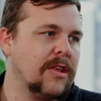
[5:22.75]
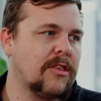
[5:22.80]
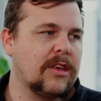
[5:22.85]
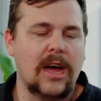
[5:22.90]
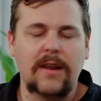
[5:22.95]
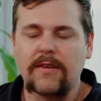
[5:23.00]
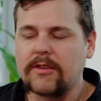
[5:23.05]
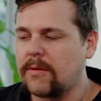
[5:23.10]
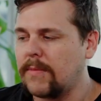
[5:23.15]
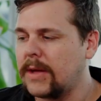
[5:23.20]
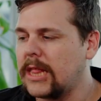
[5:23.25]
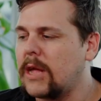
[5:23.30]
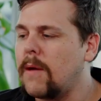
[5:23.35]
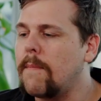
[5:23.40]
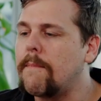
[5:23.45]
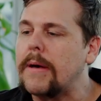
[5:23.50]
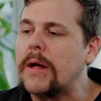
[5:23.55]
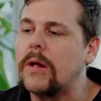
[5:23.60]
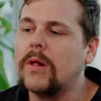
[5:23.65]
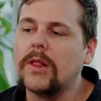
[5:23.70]
It's kind of something that you
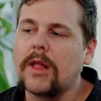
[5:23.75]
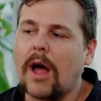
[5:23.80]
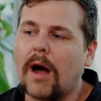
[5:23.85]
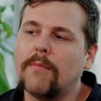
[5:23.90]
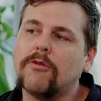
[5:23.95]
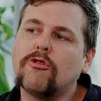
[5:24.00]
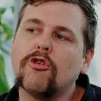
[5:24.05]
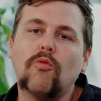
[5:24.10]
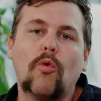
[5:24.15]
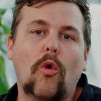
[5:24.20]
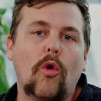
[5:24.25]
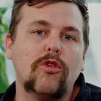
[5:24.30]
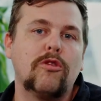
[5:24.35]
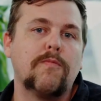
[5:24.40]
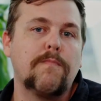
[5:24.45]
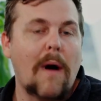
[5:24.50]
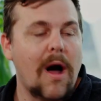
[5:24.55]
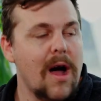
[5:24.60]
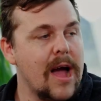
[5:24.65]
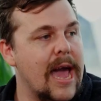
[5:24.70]
build up towards
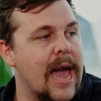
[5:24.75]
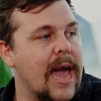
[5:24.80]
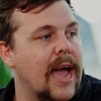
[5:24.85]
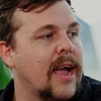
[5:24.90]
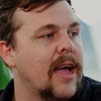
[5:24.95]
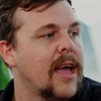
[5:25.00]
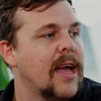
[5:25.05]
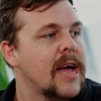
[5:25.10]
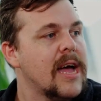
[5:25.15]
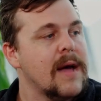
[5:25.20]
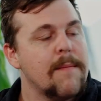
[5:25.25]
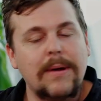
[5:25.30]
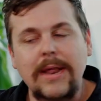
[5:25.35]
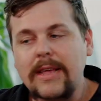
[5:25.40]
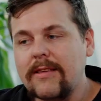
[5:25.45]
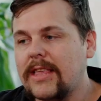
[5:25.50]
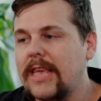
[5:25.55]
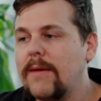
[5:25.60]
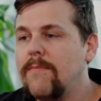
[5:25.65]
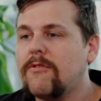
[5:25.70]
buying. Mm-hmm. But
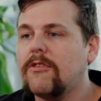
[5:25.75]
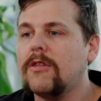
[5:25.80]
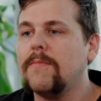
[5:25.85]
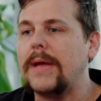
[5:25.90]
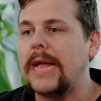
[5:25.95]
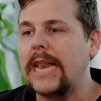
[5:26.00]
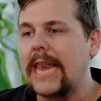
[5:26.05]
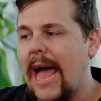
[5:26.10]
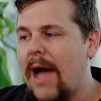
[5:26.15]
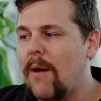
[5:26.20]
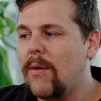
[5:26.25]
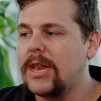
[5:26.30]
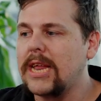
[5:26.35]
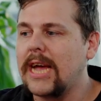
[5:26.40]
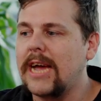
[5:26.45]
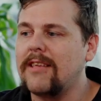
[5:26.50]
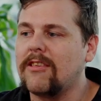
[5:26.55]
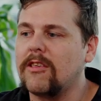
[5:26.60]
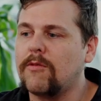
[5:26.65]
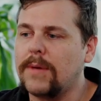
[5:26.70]
it seems to be
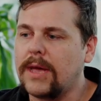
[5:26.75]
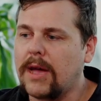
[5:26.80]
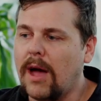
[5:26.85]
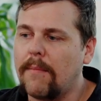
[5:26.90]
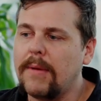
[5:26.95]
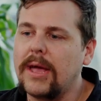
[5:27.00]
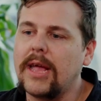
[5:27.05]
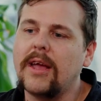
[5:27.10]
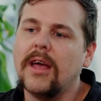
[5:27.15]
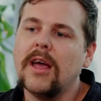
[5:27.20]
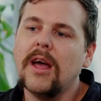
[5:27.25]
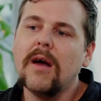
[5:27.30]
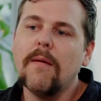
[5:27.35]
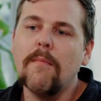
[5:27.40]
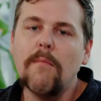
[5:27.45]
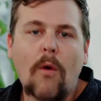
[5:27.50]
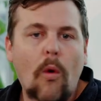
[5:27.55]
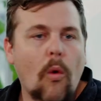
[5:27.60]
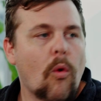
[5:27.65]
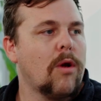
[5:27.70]
nowadays it's becoming
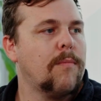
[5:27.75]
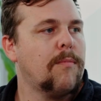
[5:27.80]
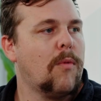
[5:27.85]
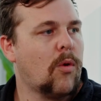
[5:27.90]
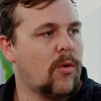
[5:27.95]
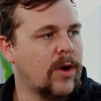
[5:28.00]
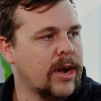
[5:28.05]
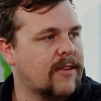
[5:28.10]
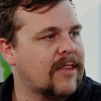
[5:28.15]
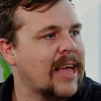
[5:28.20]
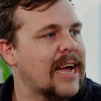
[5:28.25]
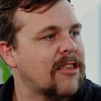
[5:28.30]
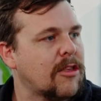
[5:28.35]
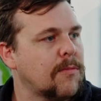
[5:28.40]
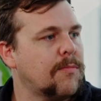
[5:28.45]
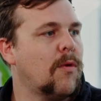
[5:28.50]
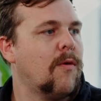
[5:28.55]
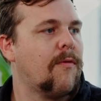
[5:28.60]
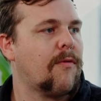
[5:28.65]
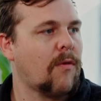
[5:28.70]
more and more
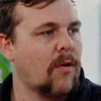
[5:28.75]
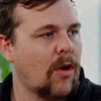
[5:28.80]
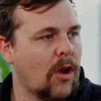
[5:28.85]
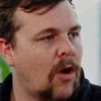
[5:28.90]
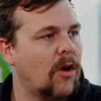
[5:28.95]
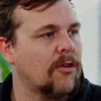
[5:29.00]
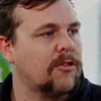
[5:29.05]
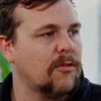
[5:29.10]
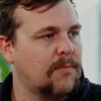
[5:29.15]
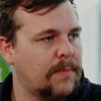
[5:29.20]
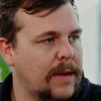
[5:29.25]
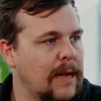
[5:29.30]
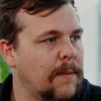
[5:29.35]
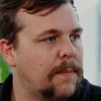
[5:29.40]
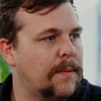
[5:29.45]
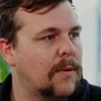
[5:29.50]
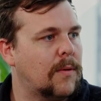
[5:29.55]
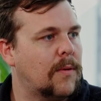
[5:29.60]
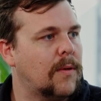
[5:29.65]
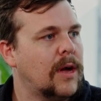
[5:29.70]
accessible for a lot of
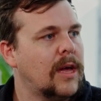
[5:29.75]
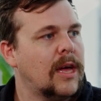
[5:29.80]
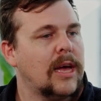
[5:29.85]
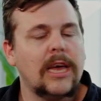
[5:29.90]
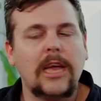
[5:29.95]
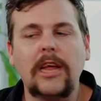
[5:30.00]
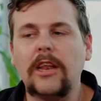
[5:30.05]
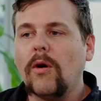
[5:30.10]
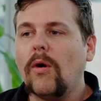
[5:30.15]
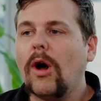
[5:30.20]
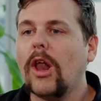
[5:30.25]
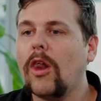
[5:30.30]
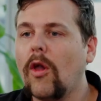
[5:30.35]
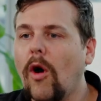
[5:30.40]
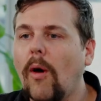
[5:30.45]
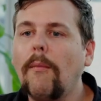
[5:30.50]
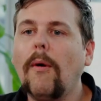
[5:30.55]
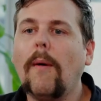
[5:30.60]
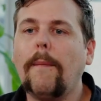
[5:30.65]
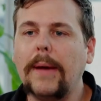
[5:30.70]
people. Yeah. You know, a
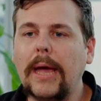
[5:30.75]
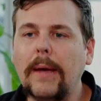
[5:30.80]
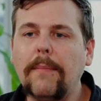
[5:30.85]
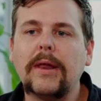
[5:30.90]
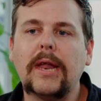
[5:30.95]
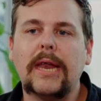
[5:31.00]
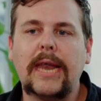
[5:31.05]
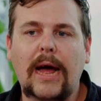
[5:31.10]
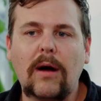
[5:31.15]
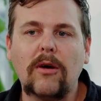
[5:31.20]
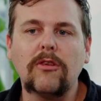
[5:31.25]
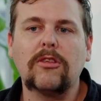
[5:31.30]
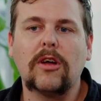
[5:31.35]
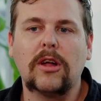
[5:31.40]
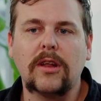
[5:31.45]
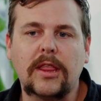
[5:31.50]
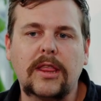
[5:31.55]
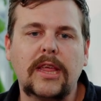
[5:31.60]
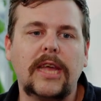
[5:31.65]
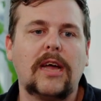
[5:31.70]
lot more people are now
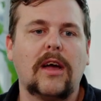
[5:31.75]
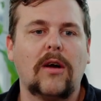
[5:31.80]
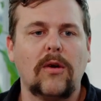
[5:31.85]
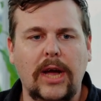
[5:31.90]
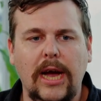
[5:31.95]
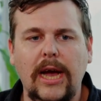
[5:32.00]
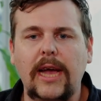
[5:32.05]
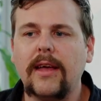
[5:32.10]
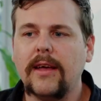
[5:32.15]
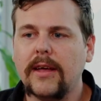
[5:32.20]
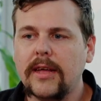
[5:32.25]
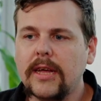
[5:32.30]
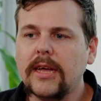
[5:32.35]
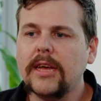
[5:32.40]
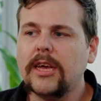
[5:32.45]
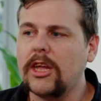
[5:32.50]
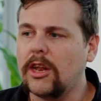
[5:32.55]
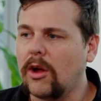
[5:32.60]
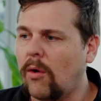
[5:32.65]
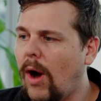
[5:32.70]
starting to think, okay,
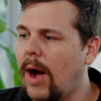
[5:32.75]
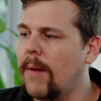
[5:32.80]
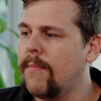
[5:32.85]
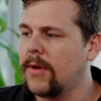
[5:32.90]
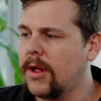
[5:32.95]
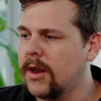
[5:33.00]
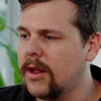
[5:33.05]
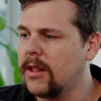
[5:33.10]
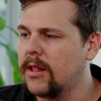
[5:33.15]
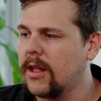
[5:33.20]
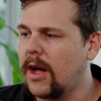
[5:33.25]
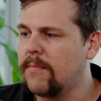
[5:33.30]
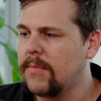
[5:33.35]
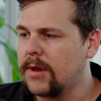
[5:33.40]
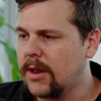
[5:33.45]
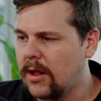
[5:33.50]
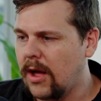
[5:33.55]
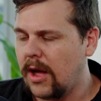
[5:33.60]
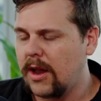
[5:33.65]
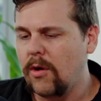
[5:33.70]
you know, I'm gonna,
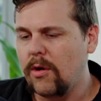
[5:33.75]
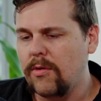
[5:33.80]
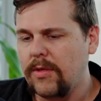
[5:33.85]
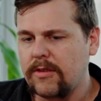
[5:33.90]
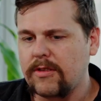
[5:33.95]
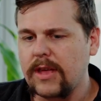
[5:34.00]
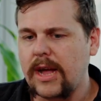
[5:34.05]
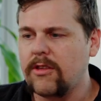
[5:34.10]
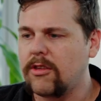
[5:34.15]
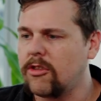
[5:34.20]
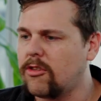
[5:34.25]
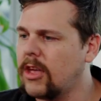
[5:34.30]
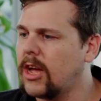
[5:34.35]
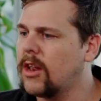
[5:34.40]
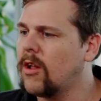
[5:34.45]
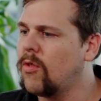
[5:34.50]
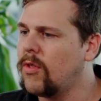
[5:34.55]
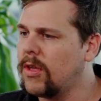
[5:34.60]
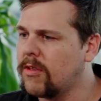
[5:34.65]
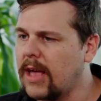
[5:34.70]
I'm, I know this agency, I
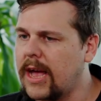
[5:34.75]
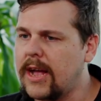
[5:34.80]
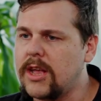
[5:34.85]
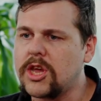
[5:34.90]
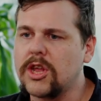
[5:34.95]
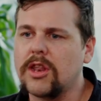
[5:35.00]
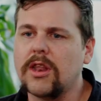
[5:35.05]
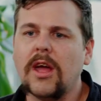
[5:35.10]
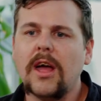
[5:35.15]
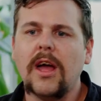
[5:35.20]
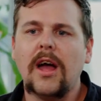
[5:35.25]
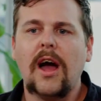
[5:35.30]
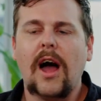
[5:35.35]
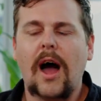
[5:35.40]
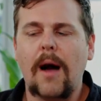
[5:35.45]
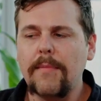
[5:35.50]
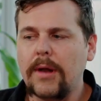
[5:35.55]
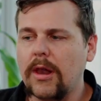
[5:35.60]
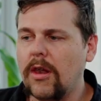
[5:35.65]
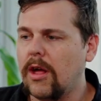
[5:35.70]
know this agent.
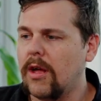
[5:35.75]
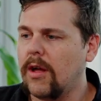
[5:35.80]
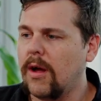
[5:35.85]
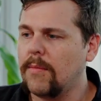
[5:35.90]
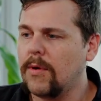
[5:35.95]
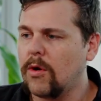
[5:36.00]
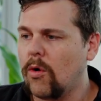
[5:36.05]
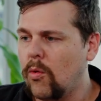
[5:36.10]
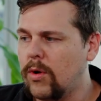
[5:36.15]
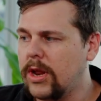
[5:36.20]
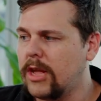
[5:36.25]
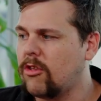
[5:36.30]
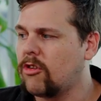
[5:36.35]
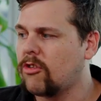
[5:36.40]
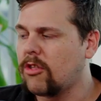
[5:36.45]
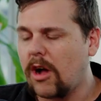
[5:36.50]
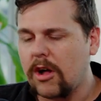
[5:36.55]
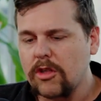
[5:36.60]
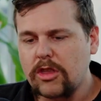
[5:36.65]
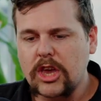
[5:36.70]
I'm gonna, learn, I'm gonna already
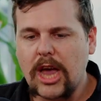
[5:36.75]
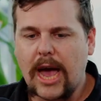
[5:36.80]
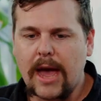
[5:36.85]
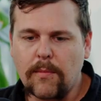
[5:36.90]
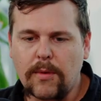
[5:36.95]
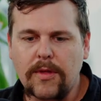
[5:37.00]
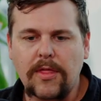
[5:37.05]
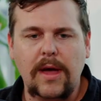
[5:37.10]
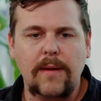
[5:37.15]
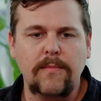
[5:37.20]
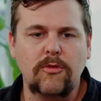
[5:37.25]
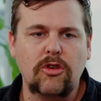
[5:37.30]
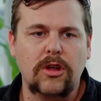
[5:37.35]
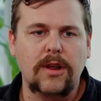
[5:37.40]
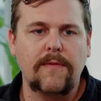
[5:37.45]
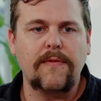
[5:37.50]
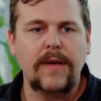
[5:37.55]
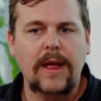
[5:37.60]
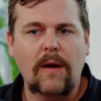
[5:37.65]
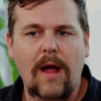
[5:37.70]
start chatting with them, trying
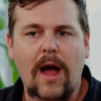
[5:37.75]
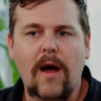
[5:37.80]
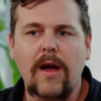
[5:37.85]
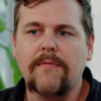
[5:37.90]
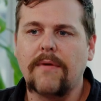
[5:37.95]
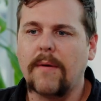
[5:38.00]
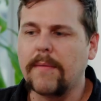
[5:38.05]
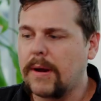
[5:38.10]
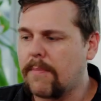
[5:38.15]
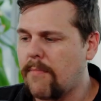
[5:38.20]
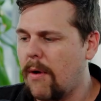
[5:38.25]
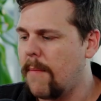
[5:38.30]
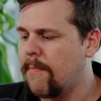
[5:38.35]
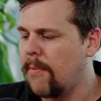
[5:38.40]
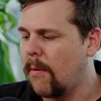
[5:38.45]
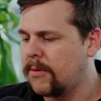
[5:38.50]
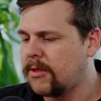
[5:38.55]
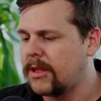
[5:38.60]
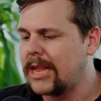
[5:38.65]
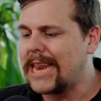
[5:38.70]
to figure out if I'm gonna buy
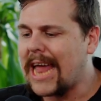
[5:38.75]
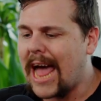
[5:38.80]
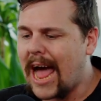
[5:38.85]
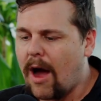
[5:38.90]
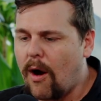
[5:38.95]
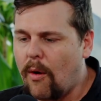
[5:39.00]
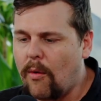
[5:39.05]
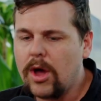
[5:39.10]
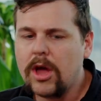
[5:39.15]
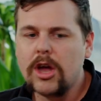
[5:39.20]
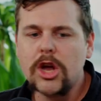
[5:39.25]
property now.